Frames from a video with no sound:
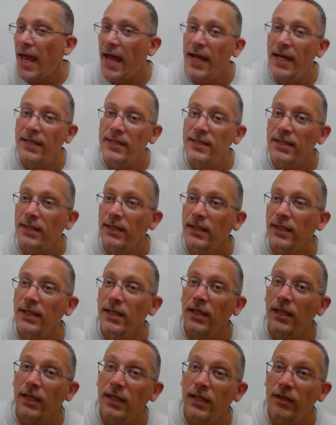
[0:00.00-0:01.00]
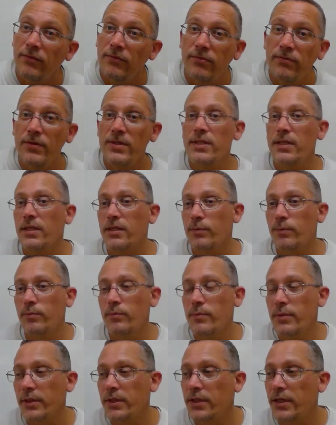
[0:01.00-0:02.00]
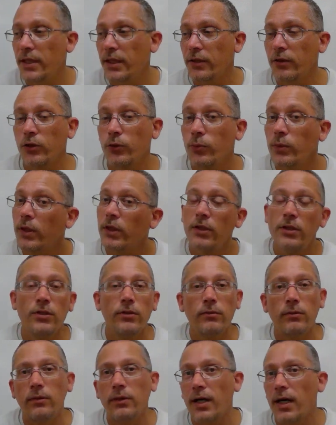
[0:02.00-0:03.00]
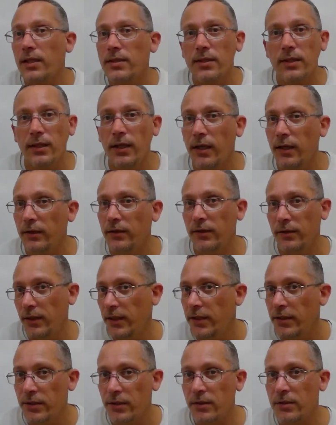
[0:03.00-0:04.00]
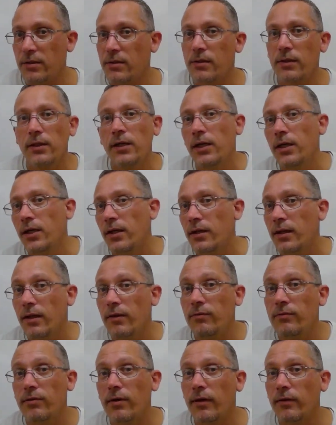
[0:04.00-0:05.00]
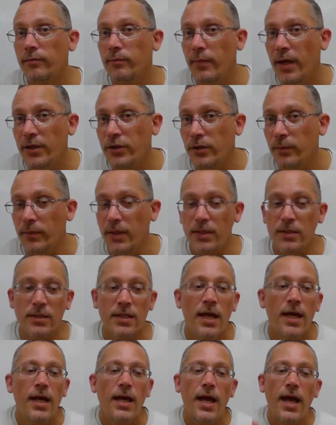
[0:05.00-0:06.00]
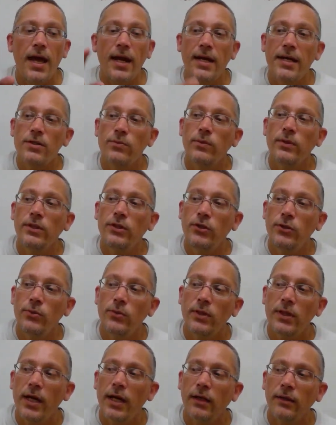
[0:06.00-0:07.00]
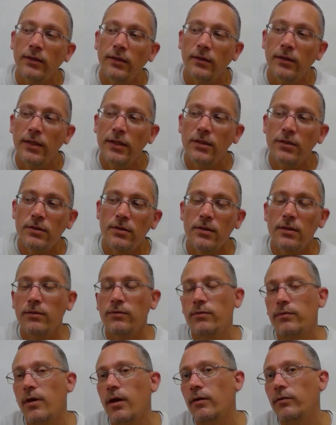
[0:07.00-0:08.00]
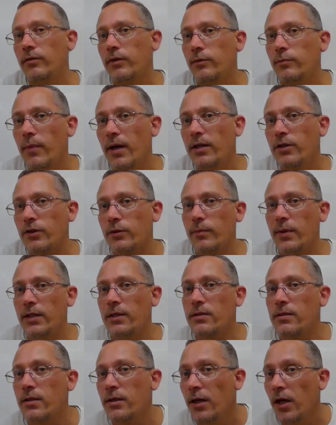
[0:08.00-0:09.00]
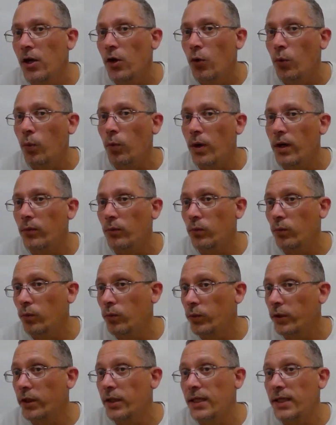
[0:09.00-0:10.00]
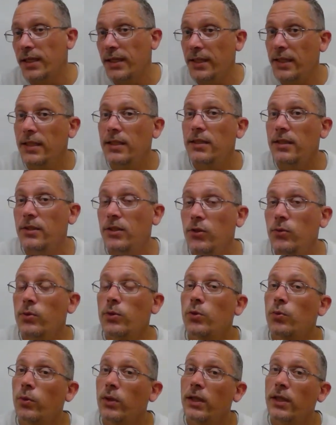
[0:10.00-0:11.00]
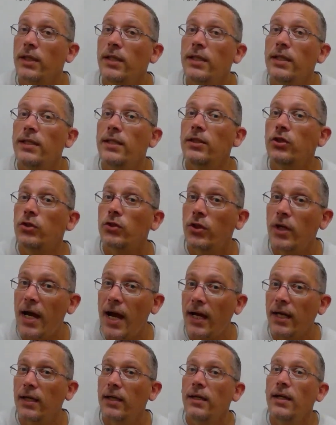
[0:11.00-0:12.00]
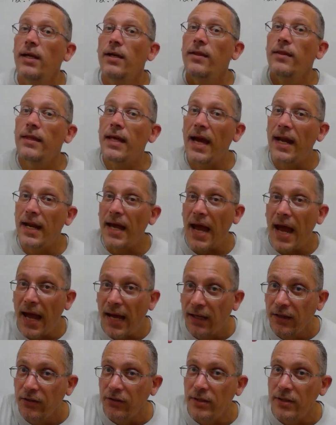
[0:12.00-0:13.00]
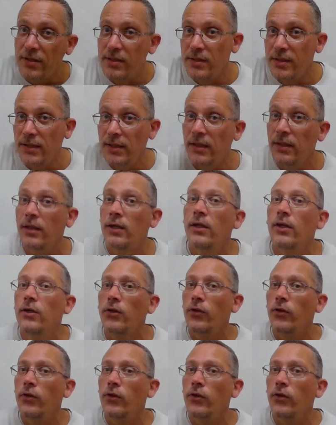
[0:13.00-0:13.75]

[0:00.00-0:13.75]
And in physics in particular, we're going to do lots of calculations that involve measurements. And as we do calculations involving measurements, what we're going to need to do is we're going to need to track that accuracy